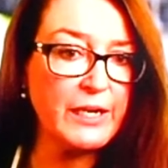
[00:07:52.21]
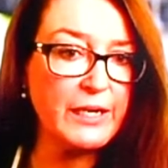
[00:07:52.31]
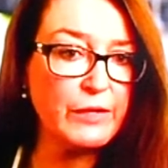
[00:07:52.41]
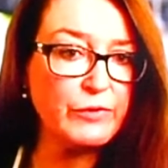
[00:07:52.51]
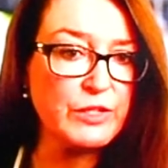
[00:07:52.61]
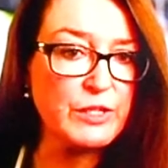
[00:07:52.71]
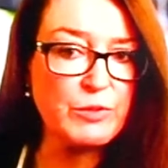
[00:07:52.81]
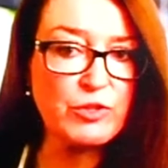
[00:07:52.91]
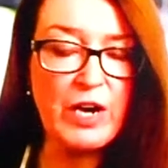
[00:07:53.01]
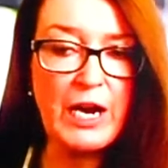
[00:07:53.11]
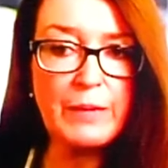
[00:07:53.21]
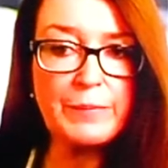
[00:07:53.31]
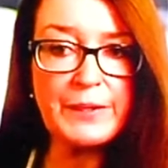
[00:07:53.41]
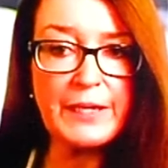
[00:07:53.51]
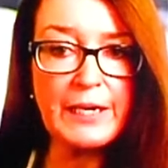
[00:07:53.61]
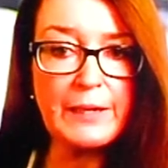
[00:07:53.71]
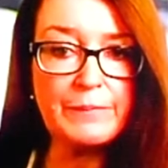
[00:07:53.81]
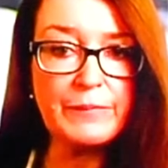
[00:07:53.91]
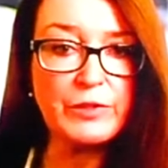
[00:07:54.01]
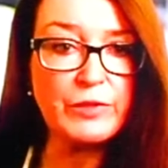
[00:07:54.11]
if you subscribe,
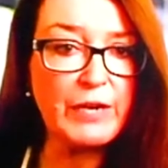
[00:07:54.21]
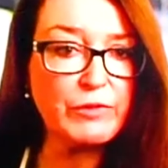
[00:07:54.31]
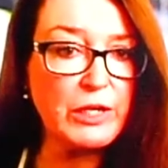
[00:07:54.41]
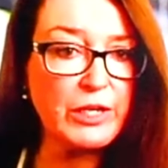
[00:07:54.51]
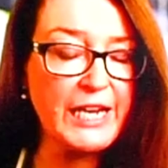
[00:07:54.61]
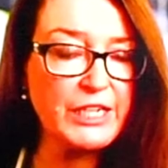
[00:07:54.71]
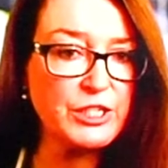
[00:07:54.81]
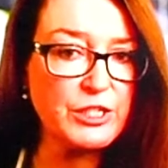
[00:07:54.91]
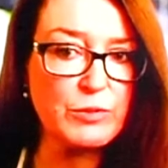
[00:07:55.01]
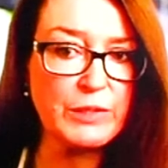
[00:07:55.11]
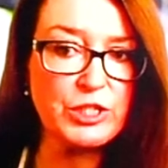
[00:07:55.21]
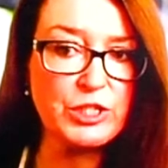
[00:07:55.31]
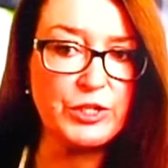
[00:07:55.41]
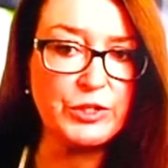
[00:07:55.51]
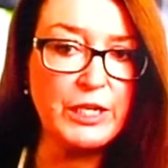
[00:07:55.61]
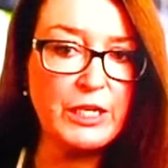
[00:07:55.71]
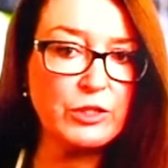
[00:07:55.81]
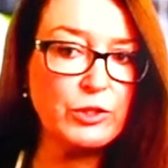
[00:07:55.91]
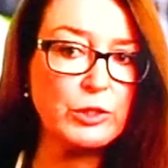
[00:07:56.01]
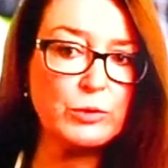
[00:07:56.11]
you have your location switched on,
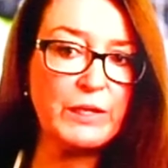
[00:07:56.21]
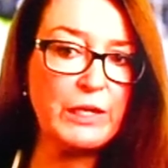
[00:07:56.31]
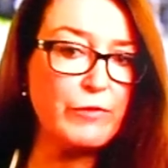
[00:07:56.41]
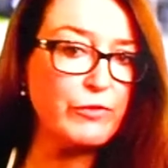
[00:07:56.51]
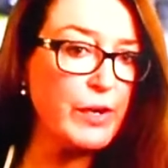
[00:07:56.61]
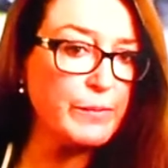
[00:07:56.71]
Google will offer up